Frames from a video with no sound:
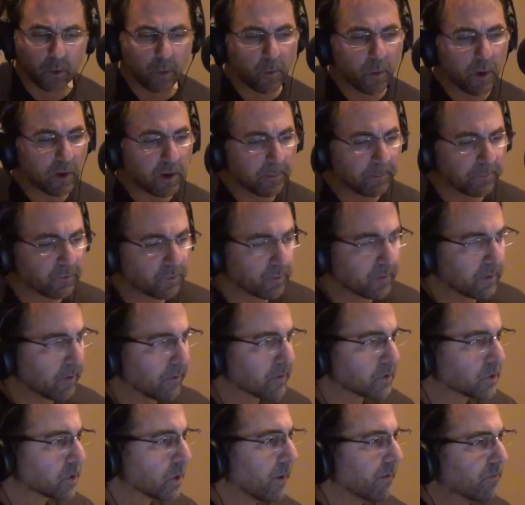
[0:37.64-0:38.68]
Well, welcome to
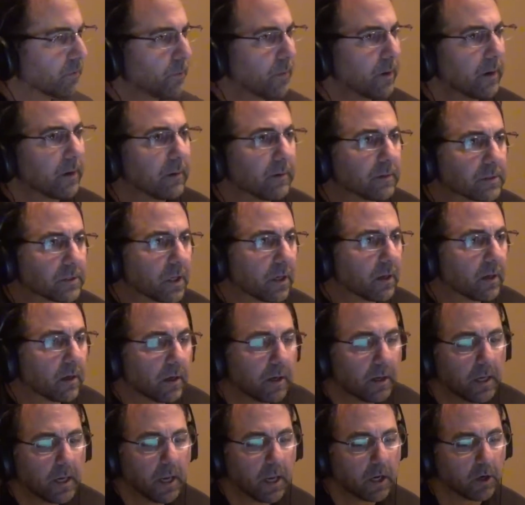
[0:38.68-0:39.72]
another show, everyone. It's
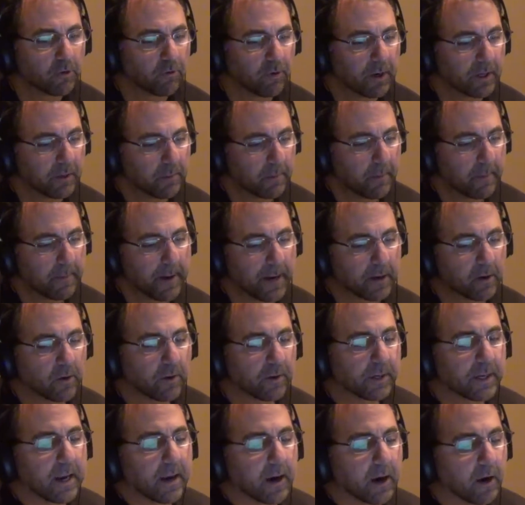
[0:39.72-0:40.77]
uh, great to be back
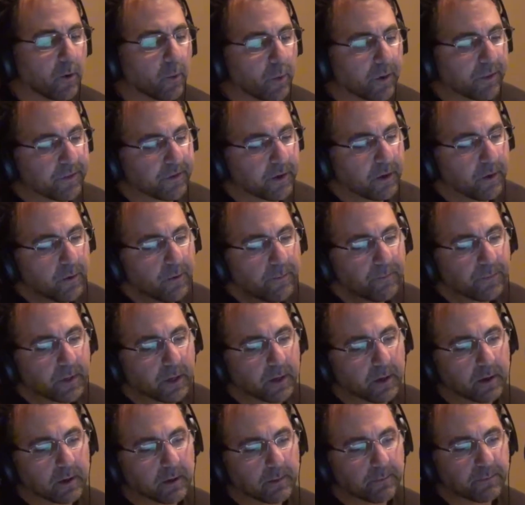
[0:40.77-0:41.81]
on the air with you.
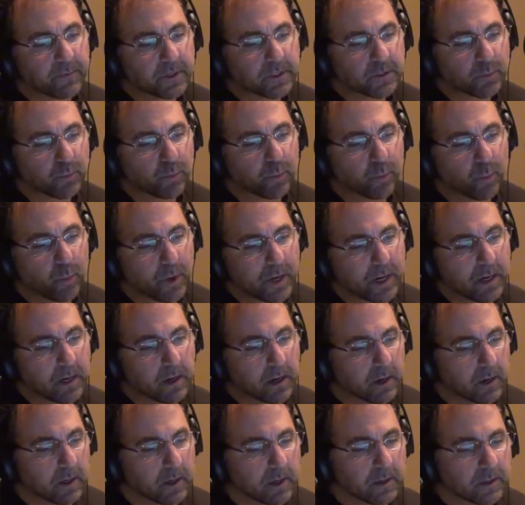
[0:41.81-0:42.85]
Um, this
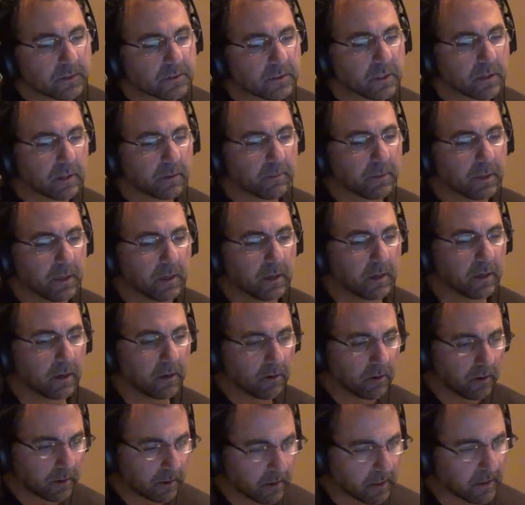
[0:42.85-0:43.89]
week is going to be
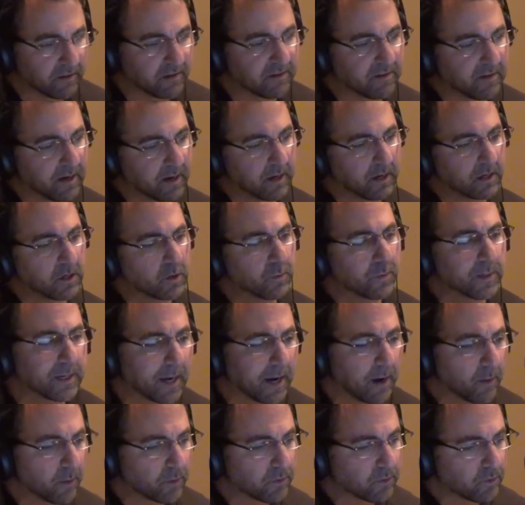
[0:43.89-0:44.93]

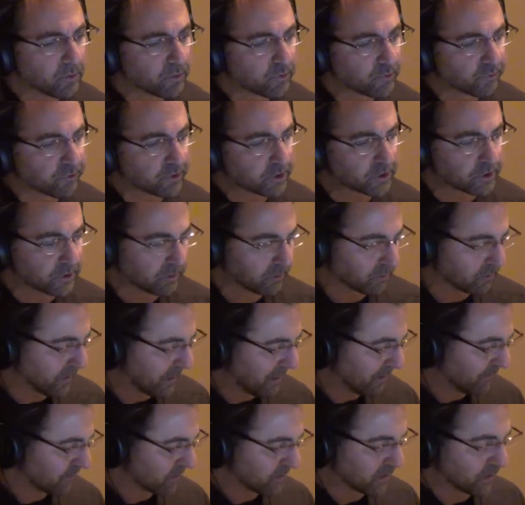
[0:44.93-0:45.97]
continuing our nutritional
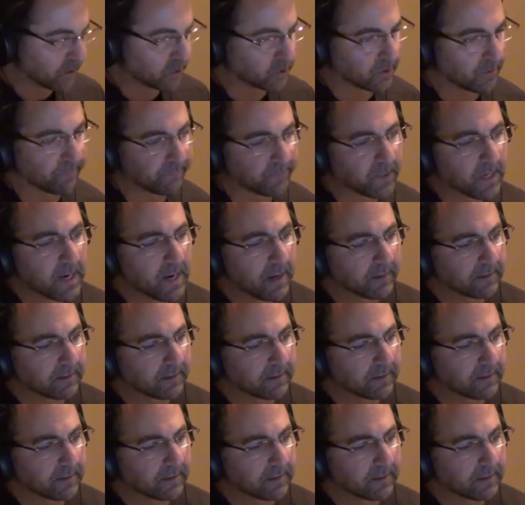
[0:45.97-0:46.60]
conversation.